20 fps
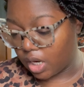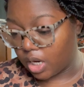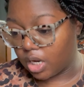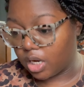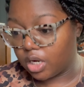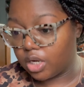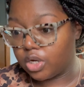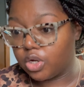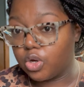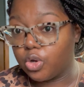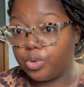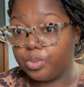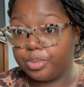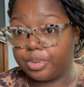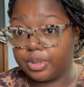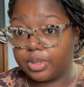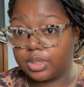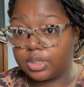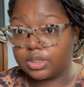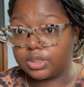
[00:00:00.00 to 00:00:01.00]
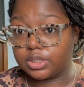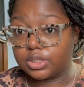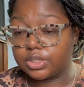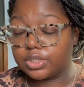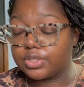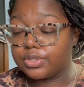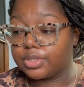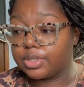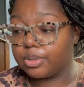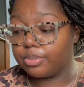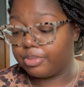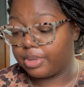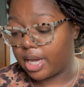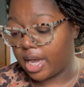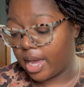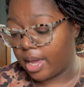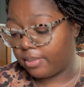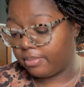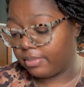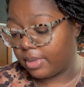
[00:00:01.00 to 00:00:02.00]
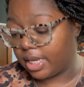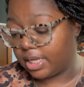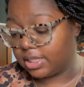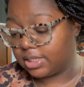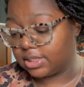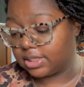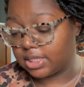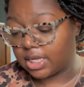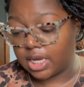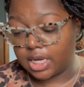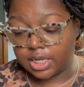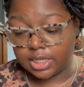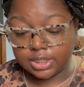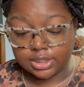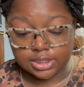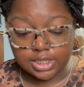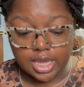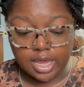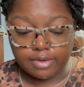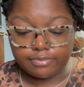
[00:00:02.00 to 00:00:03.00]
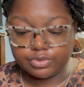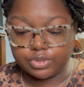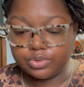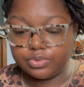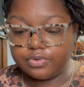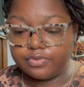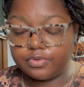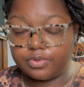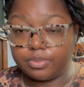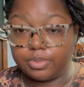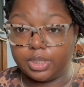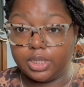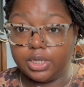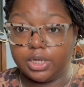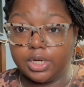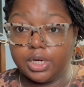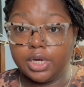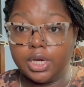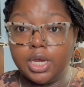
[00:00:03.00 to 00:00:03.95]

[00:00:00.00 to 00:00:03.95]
notebooks. So they're by May Designs. I have two of them here.